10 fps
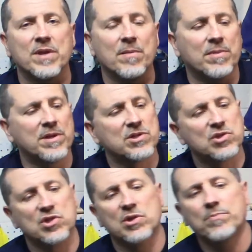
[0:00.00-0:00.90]
But this is
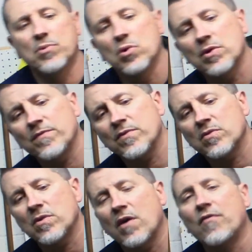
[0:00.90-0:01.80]
just a beautiful,
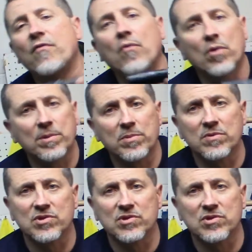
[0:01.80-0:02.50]
affordable,